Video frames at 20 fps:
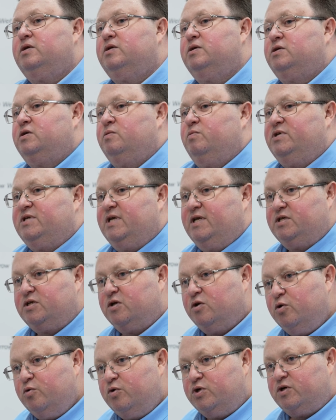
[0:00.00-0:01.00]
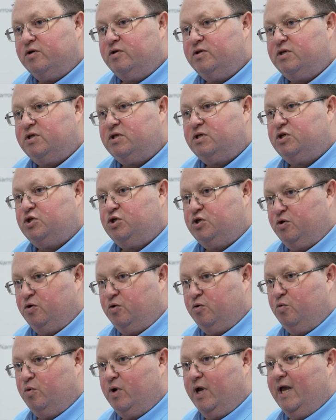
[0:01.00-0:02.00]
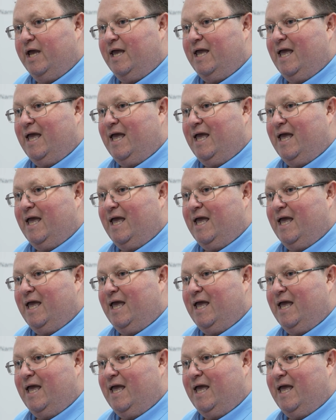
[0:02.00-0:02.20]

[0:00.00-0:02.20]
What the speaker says: should we say, solutions to